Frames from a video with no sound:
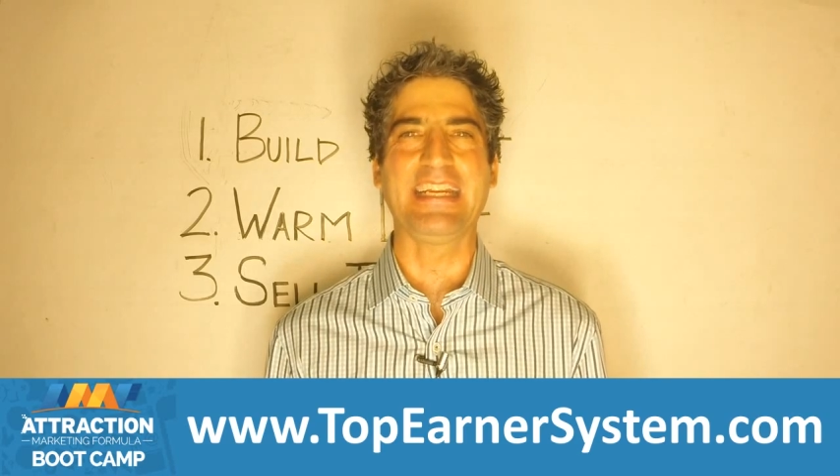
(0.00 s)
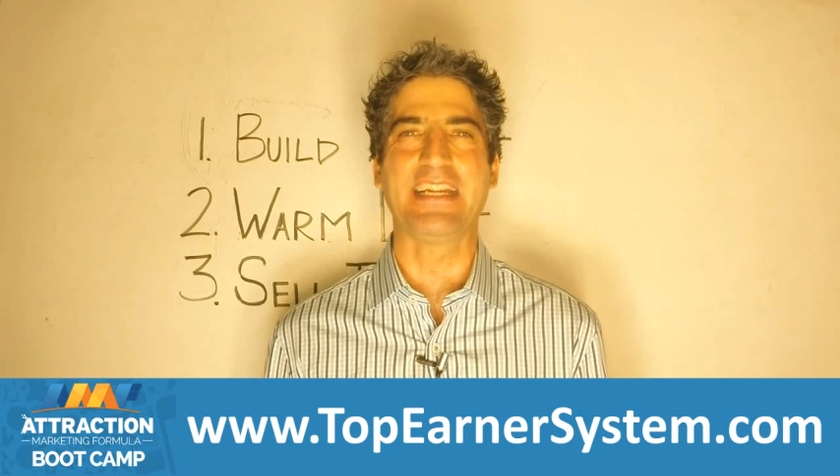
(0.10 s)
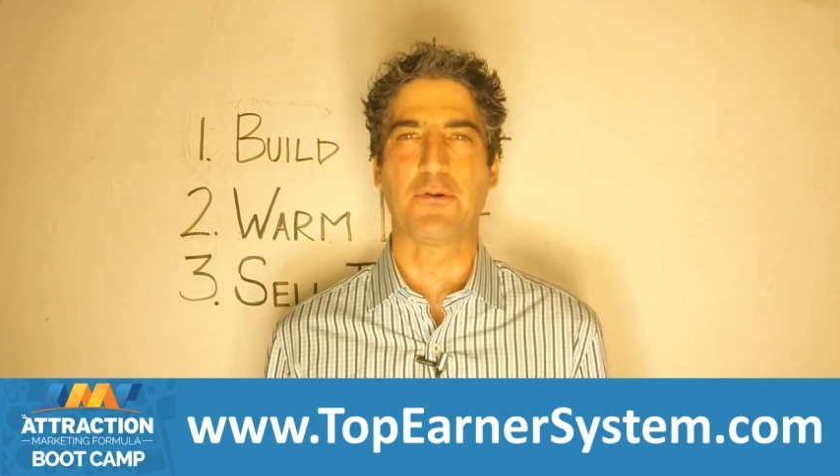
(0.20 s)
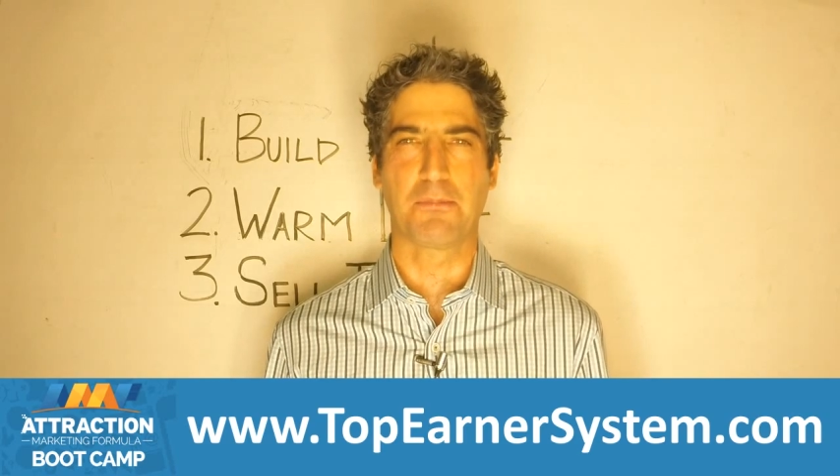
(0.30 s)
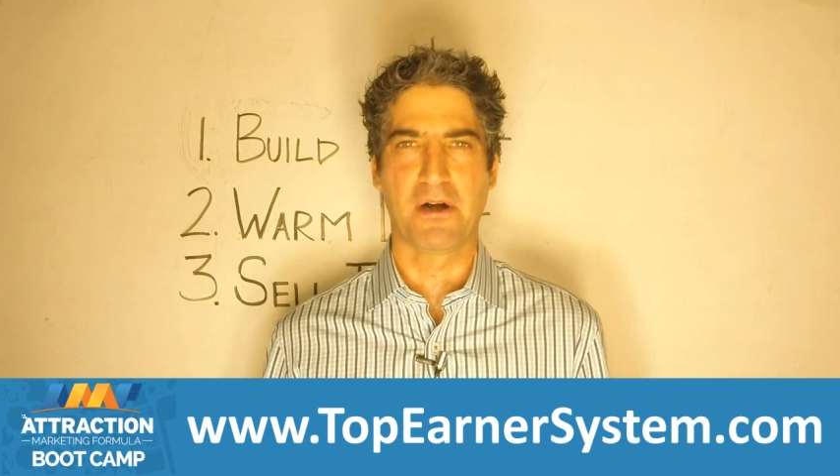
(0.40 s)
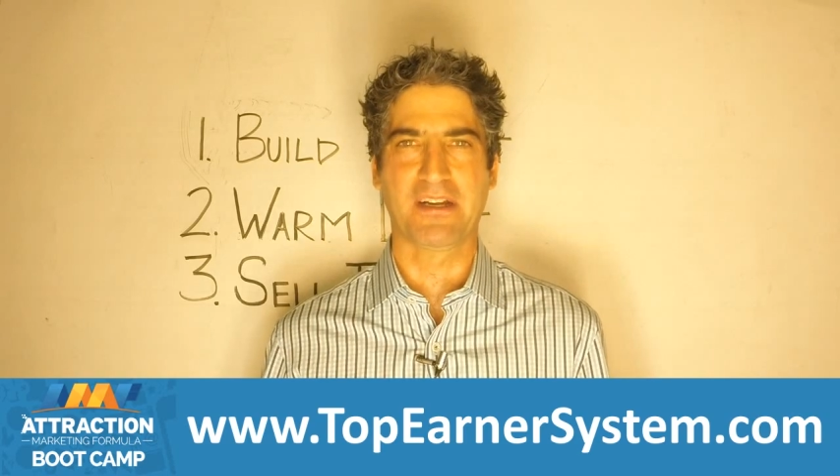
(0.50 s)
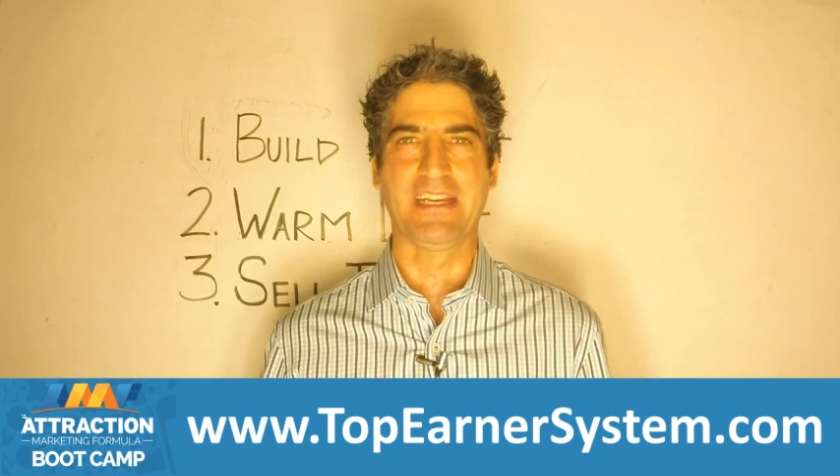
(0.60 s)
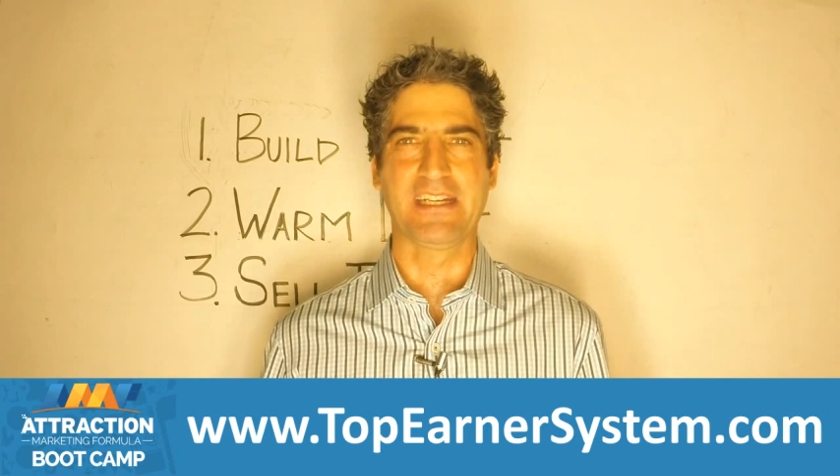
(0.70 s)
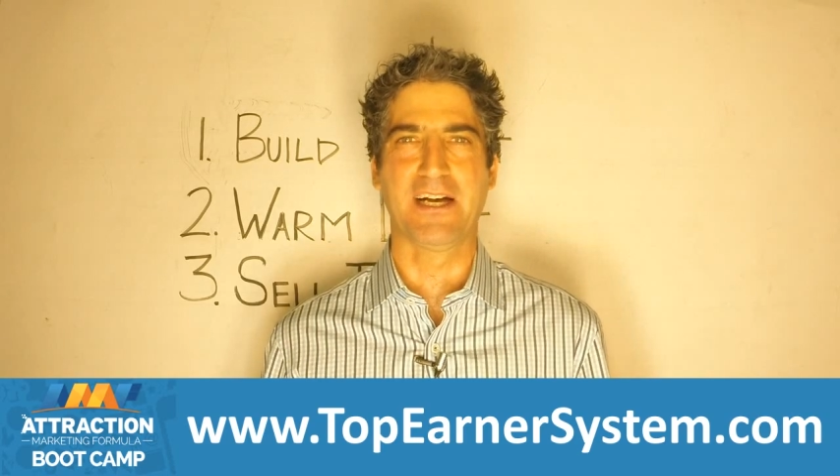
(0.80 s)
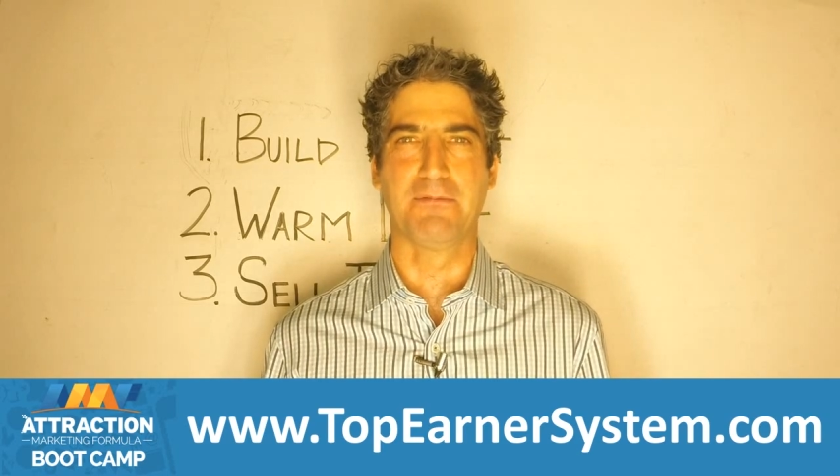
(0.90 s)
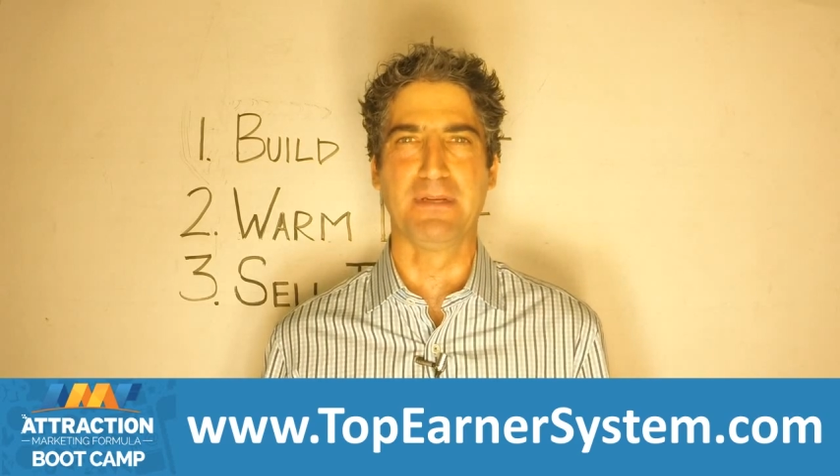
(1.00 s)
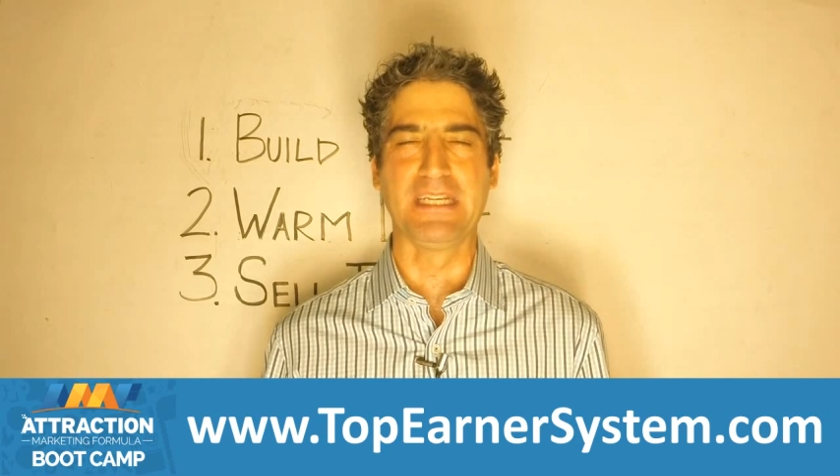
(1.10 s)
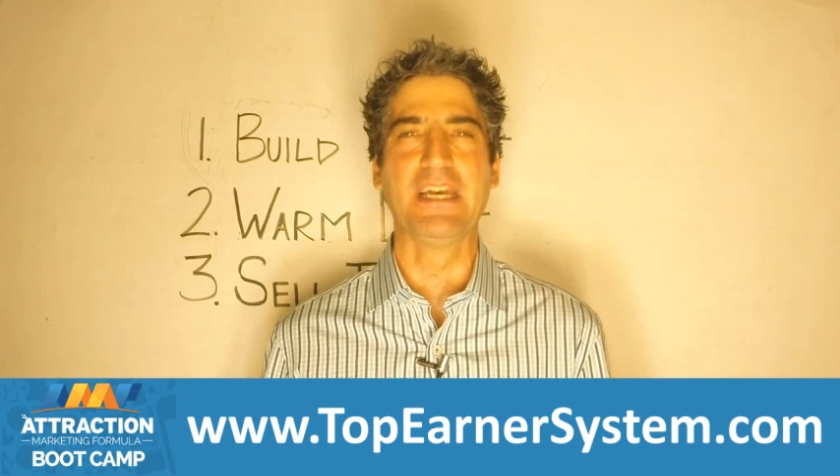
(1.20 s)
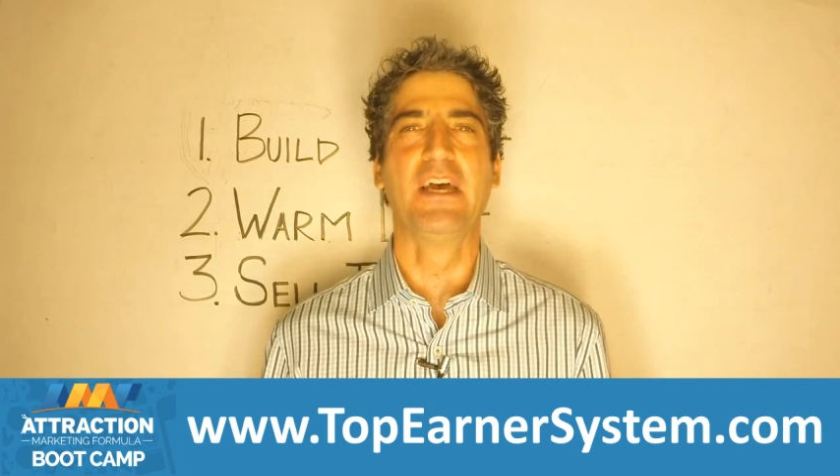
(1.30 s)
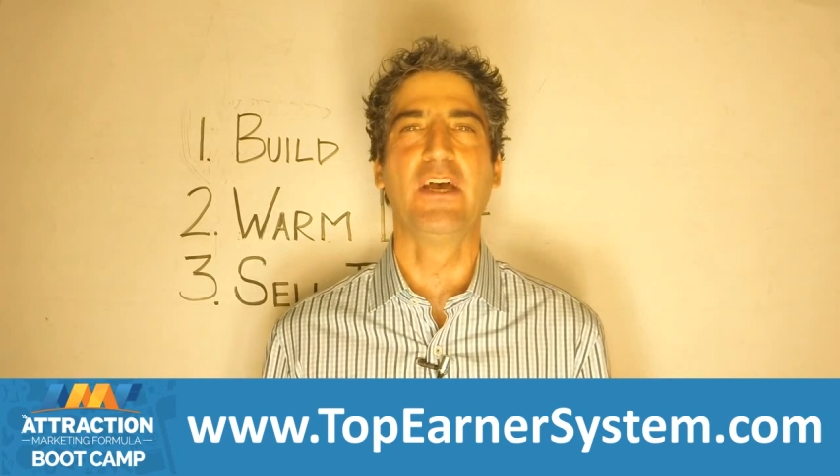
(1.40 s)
any network marketing company,